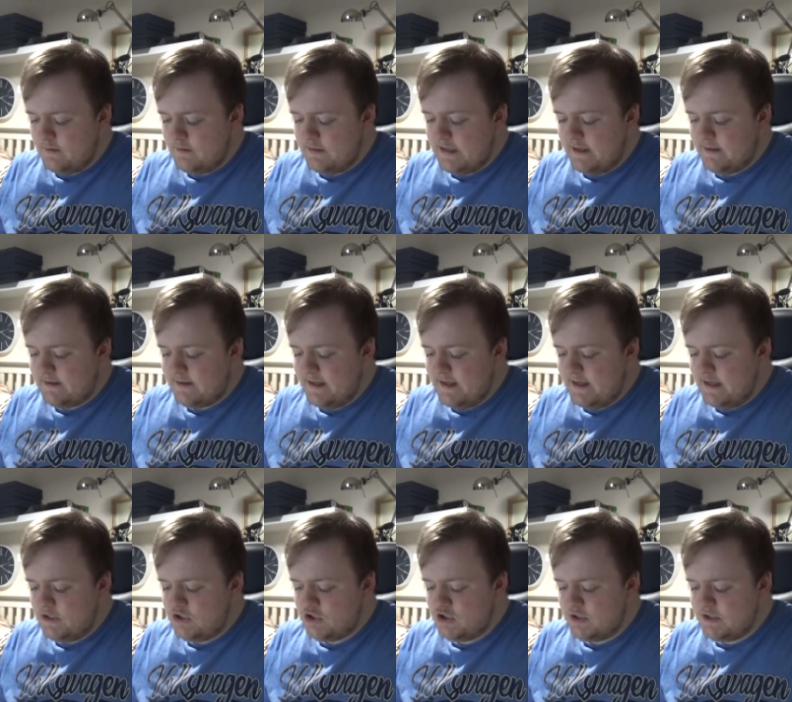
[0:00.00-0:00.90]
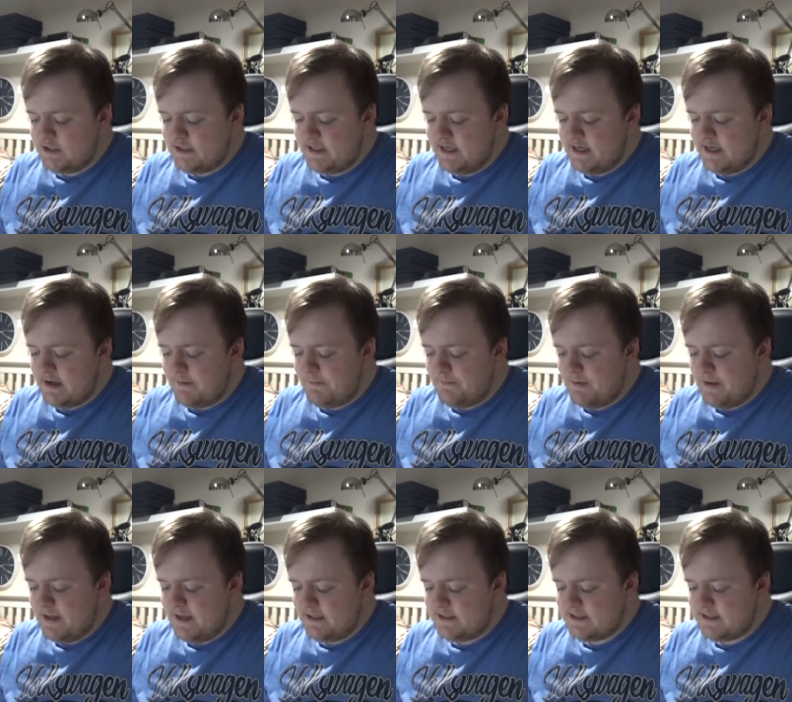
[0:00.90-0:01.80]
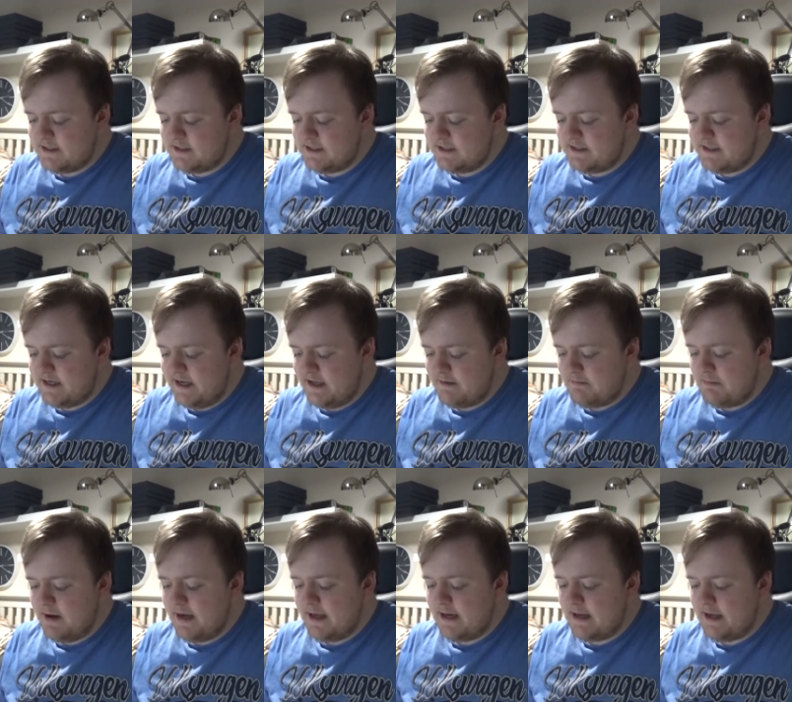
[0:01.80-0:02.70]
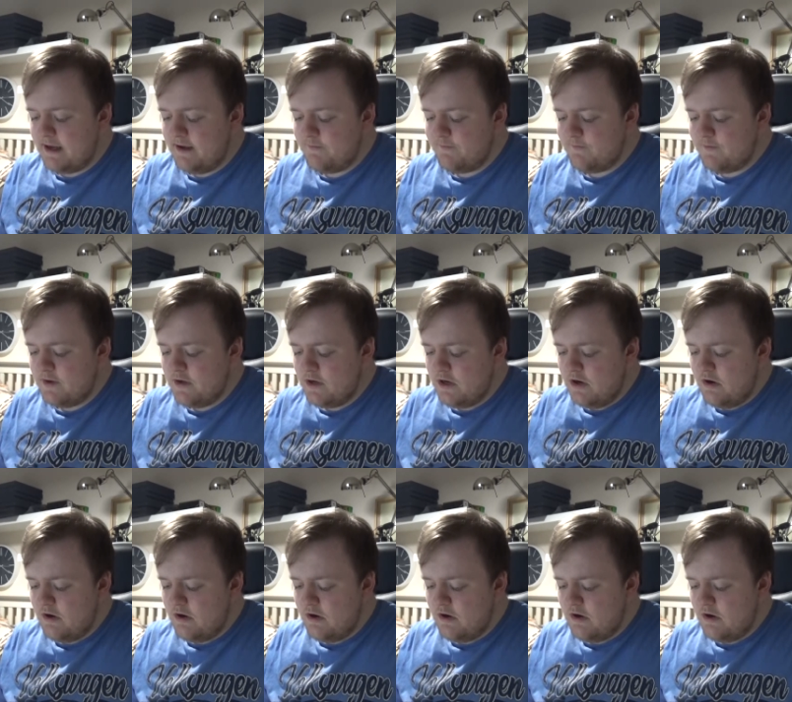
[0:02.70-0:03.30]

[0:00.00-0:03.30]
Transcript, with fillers: That they should dig a pit to take my life?